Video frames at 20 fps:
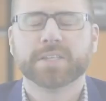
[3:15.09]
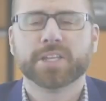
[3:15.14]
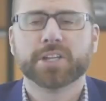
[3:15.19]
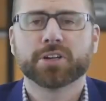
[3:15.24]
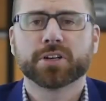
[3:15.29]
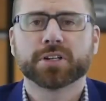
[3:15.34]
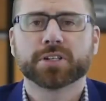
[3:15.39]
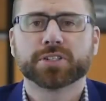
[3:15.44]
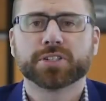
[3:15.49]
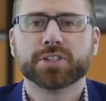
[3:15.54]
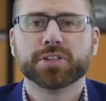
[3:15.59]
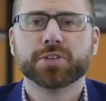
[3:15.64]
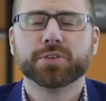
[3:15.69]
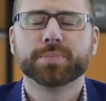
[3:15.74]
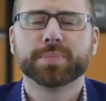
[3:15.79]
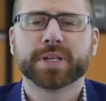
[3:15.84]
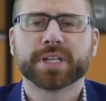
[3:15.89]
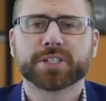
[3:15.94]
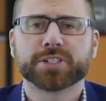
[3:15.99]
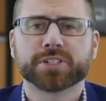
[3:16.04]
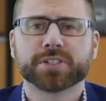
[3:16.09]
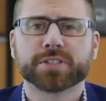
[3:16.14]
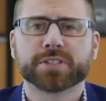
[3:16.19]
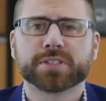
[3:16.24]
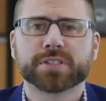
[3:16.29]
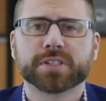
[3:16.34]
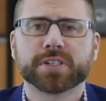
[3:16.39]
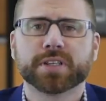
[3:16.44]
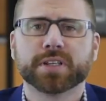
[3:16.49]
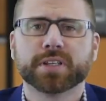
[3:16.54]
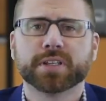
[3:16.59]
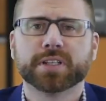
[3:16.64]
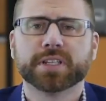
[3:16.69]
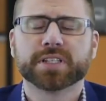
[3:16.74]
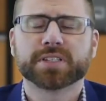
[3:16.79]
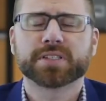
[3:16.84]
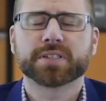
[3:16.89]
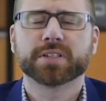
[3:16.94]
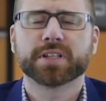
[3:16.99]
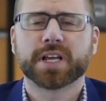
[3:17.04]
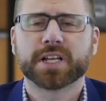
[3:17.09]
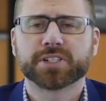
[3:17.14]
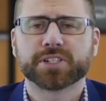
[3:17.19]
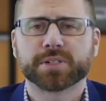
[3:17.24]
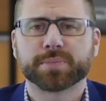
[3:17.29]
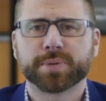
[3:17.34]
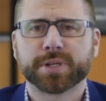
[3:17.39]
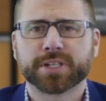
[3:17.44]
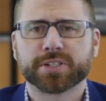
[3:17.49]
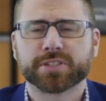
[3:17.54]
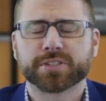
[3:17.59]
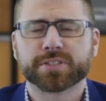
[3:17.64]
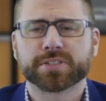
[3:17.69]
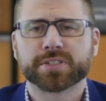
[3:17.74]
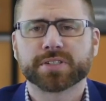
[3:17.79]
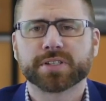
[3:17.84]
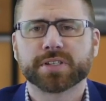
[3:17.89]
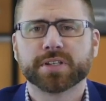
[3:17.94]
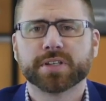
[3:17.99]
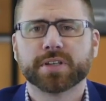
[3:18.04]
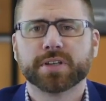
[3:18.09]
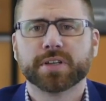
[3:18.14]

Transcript: Here are two pictures, histologic pictures,